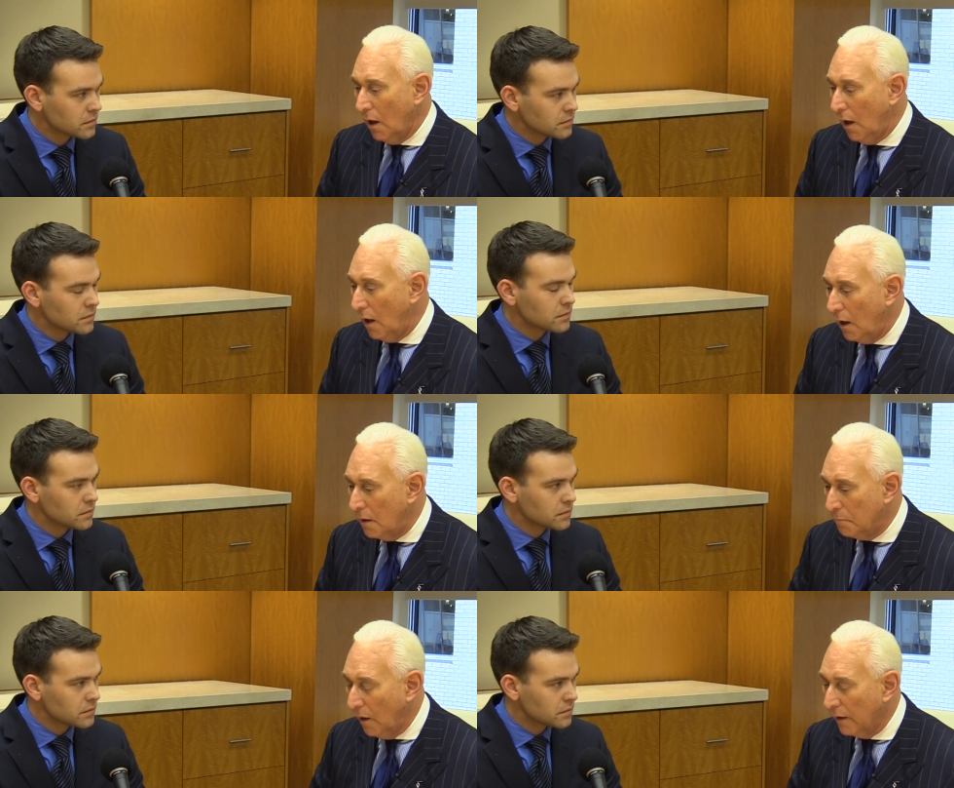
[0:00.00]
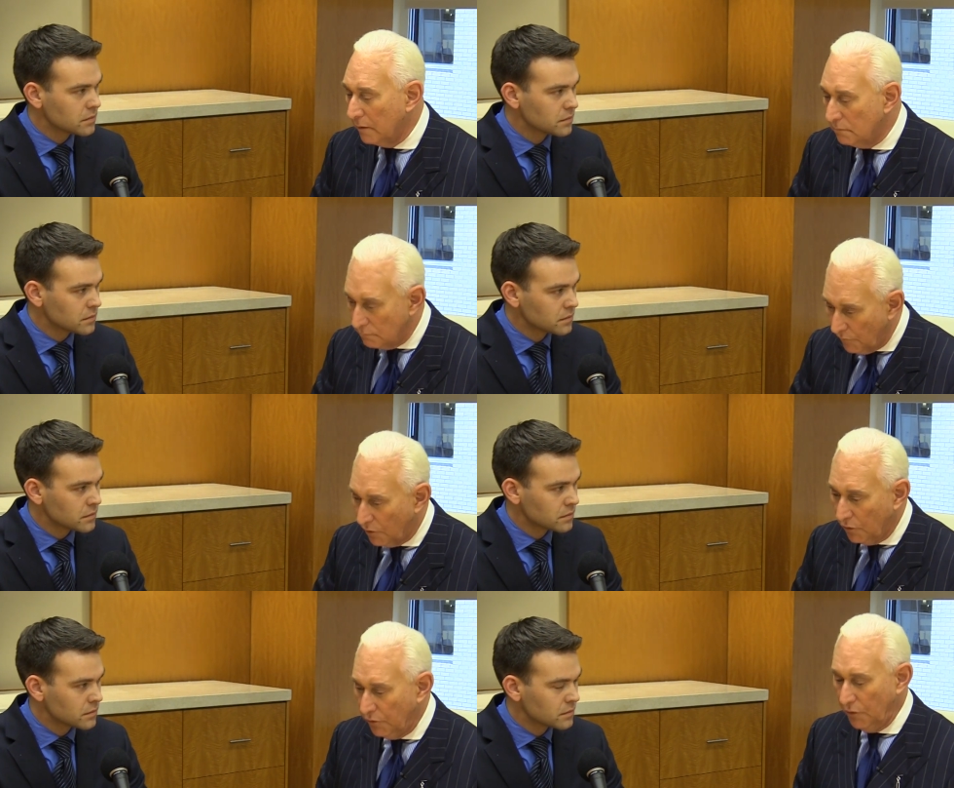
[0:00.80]
Speaker 1: But
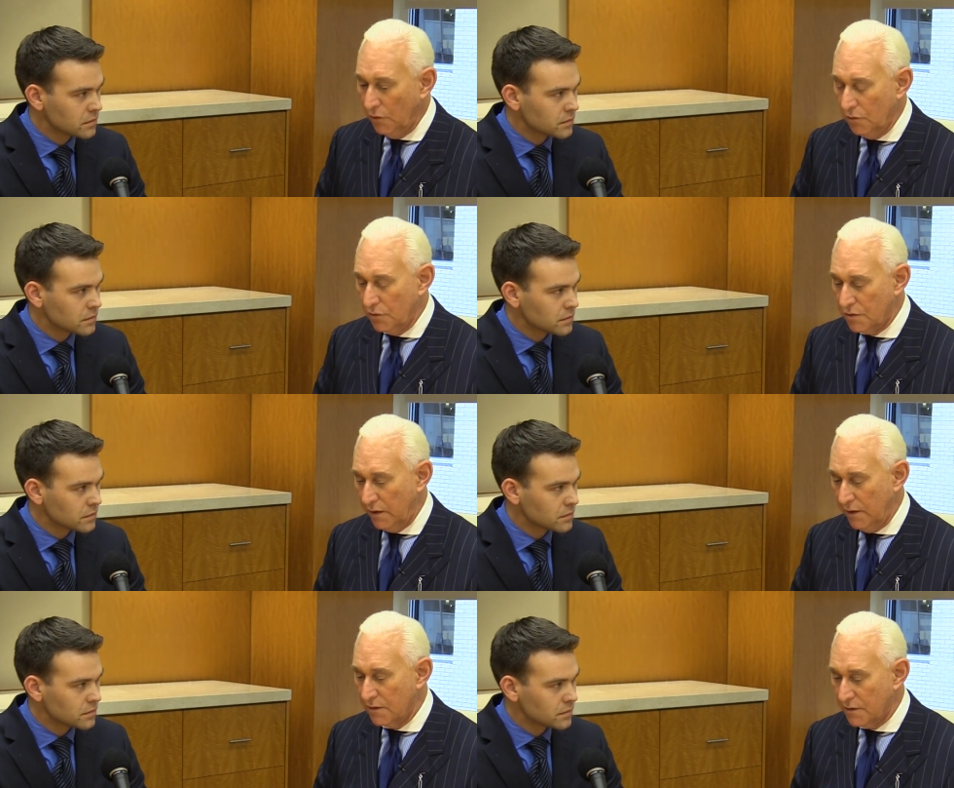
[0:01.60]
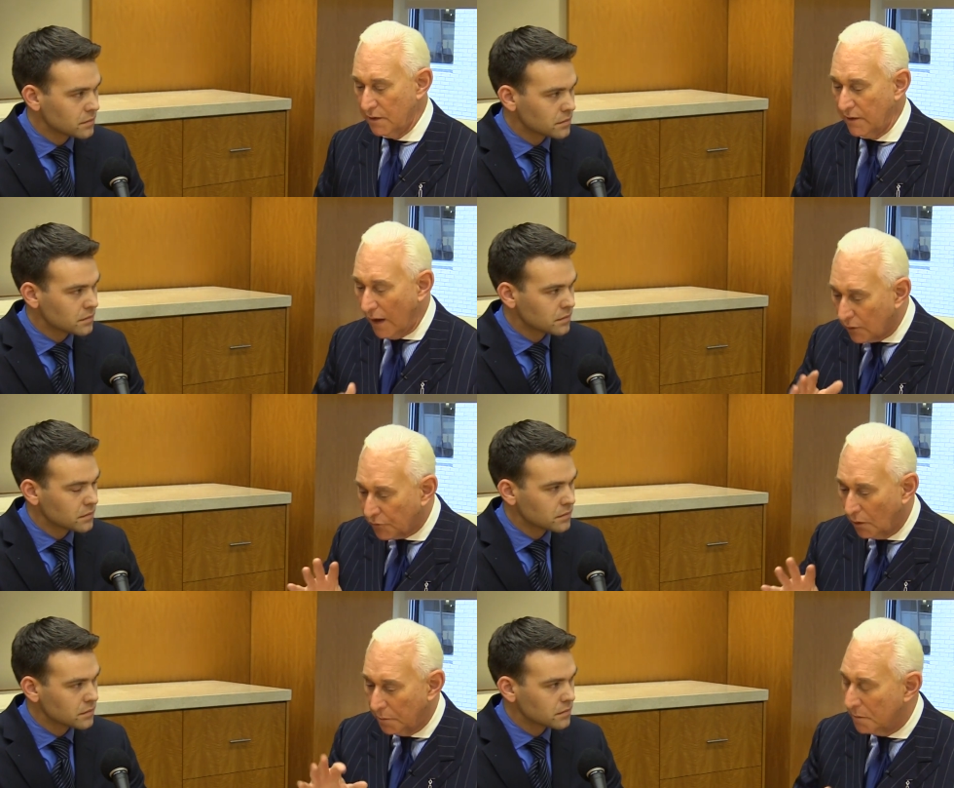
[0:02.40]
the good news is that
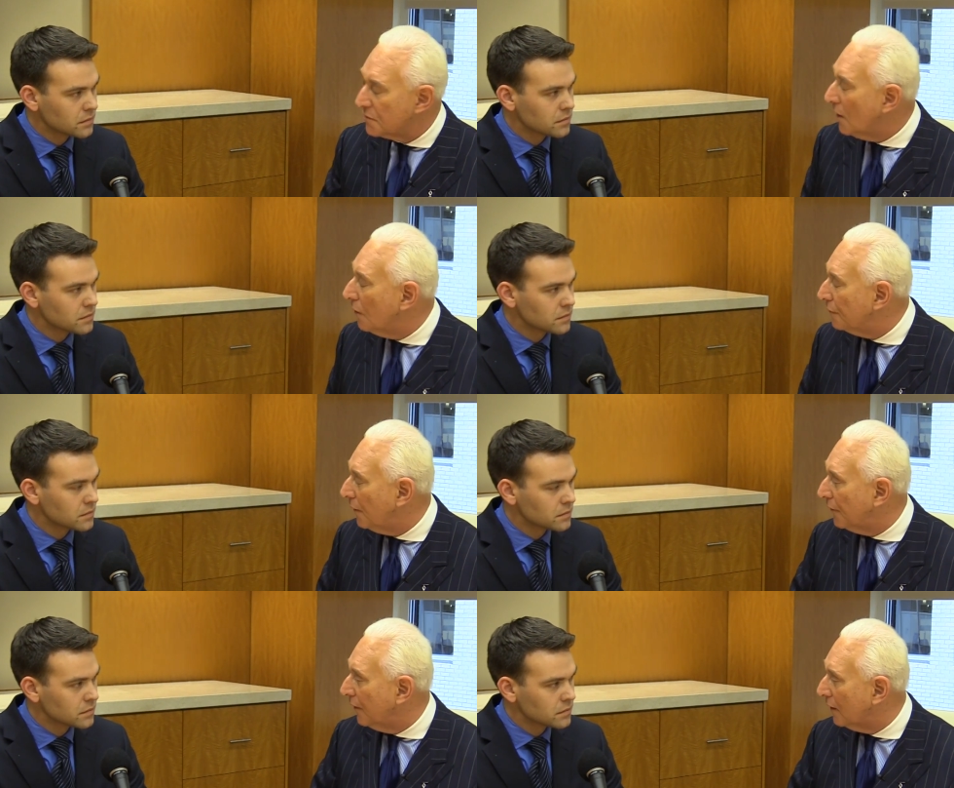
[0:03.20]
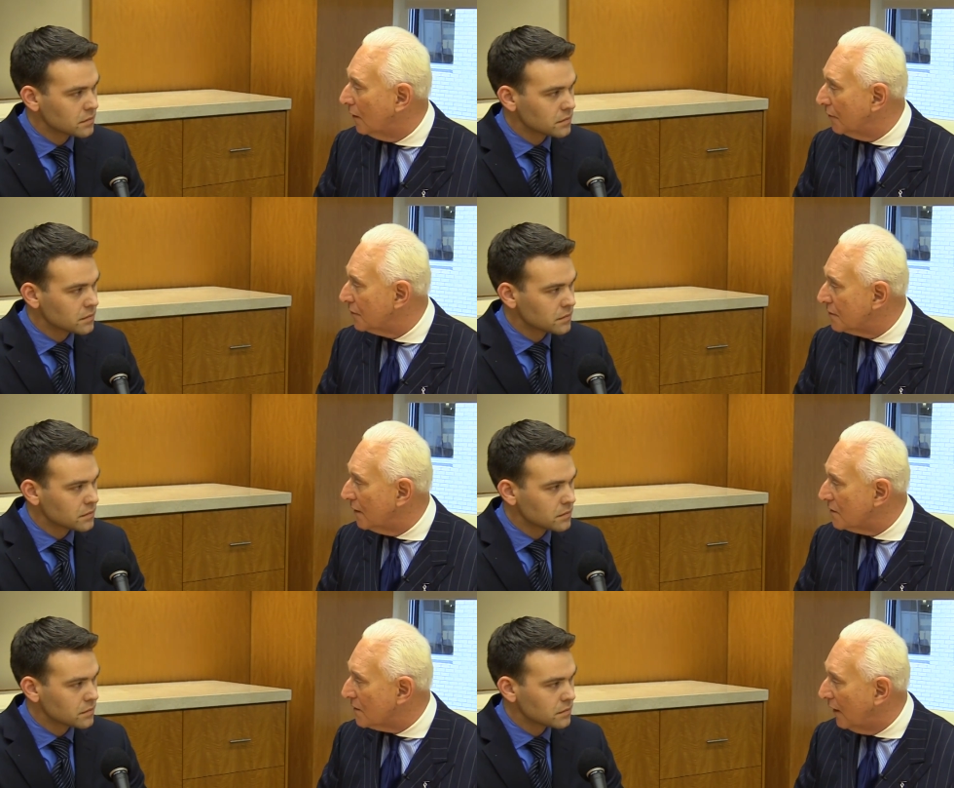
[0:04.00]
Donald Trump himself, I think,
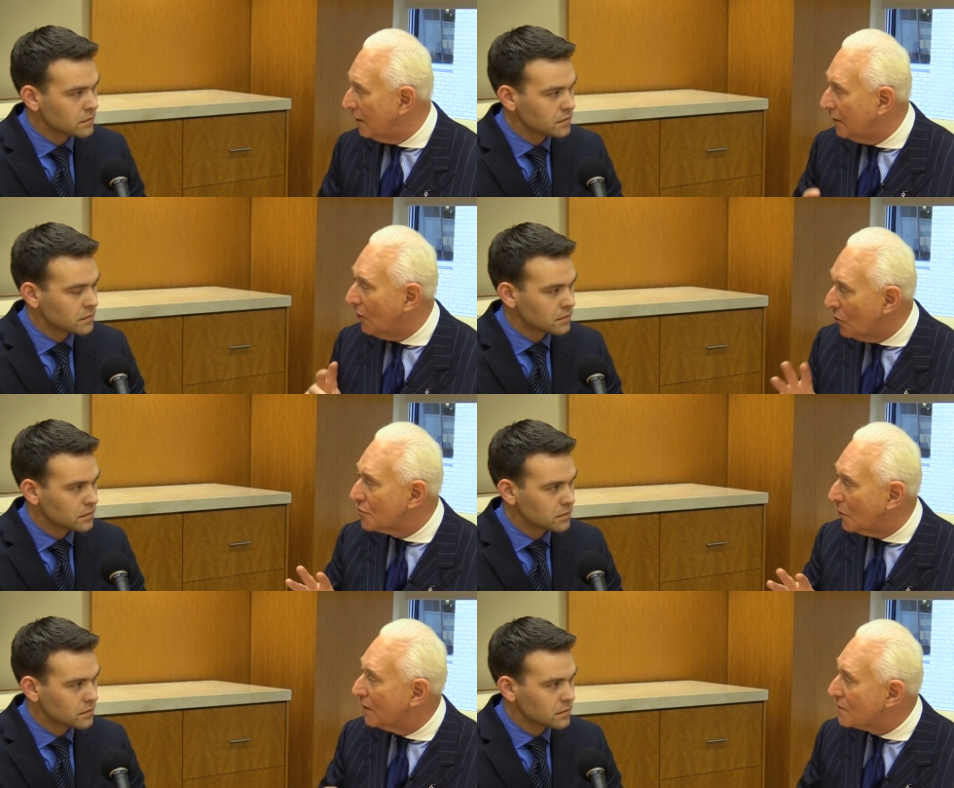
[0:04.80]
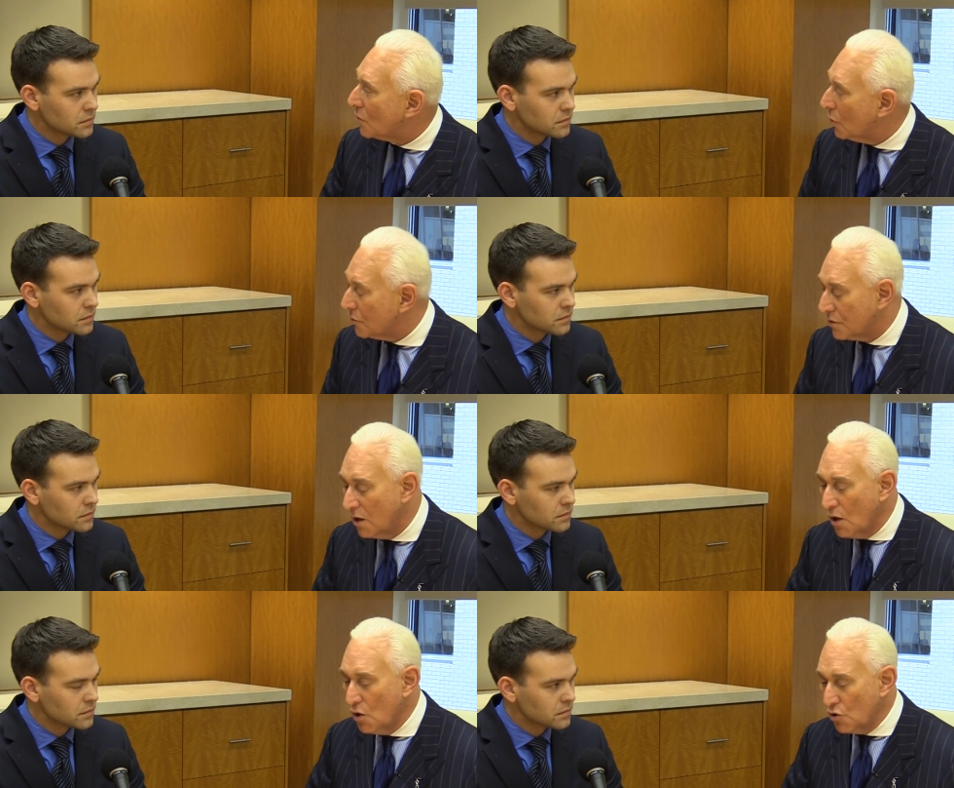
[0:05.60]
understands that, and he knows what his course
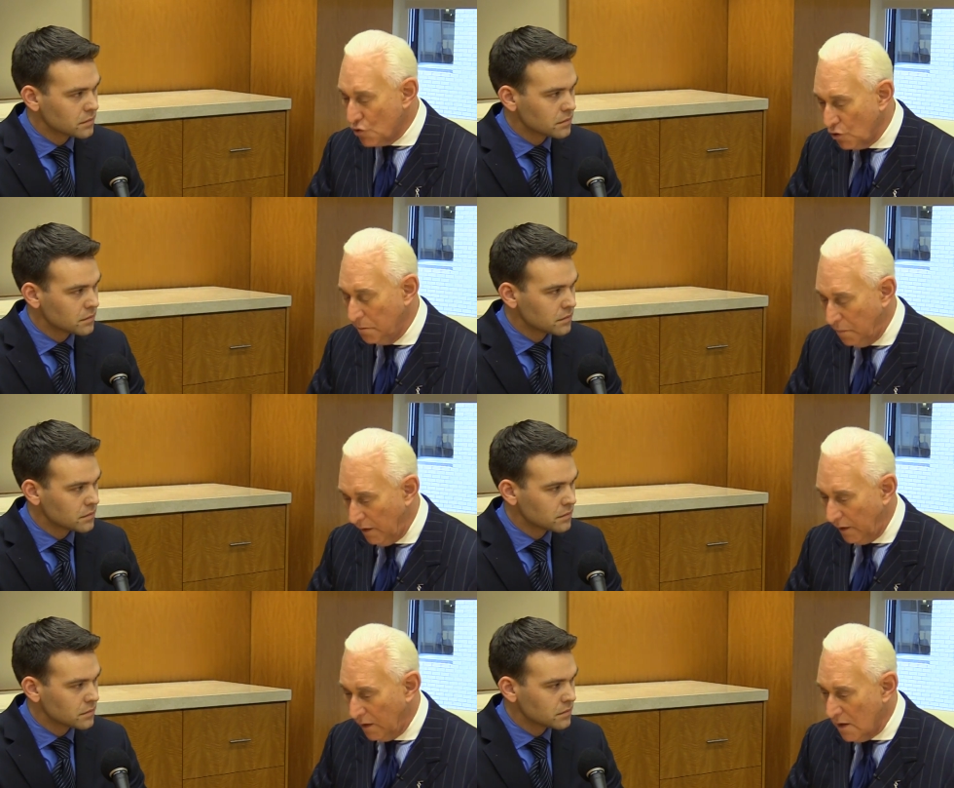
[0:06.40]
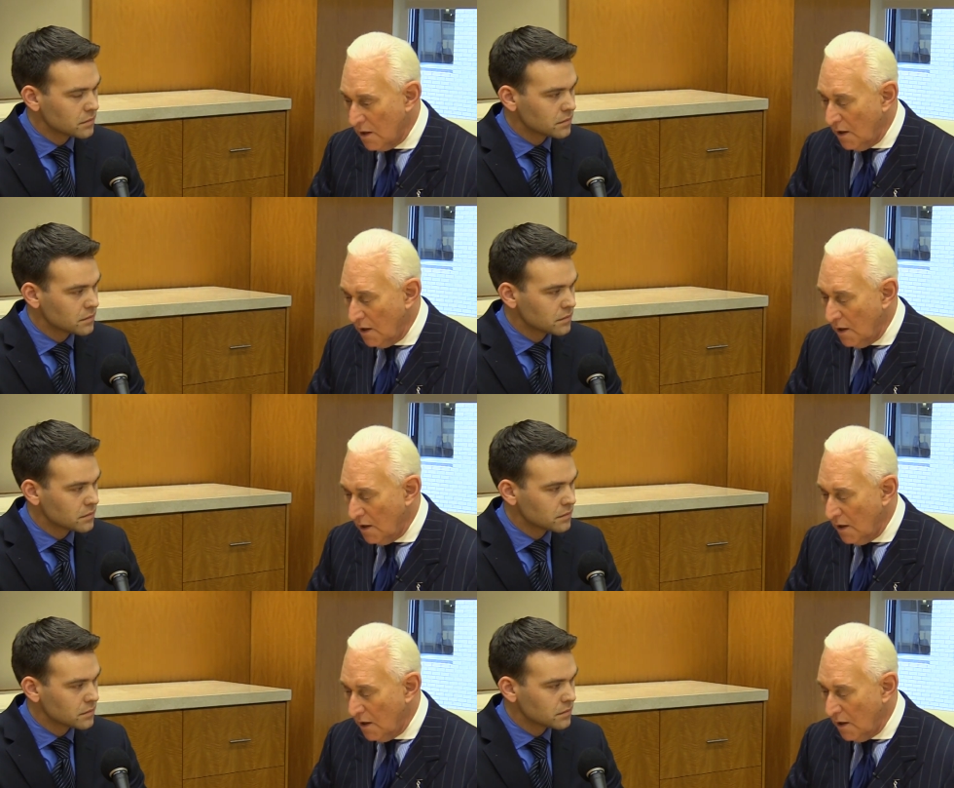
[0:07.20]
should be.